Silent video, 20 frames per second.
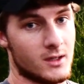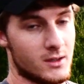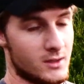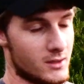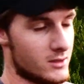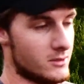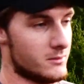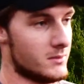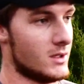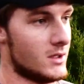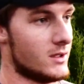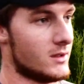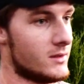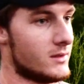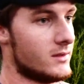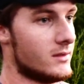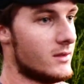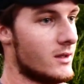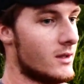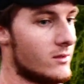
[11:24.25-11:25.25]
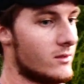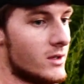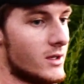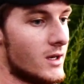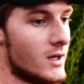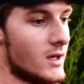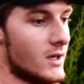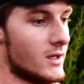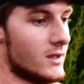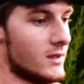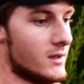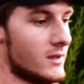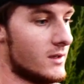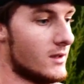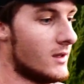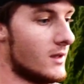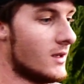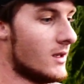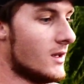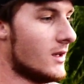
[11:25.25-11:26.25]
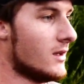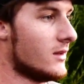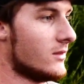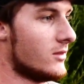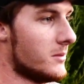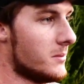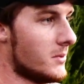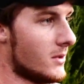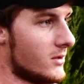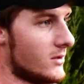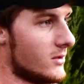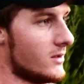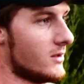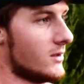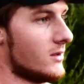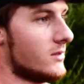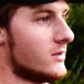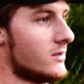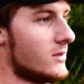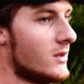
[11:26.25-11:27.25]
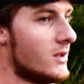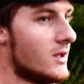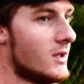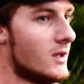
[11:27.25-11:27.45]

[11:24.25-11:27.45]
and young bucks every night. And typically this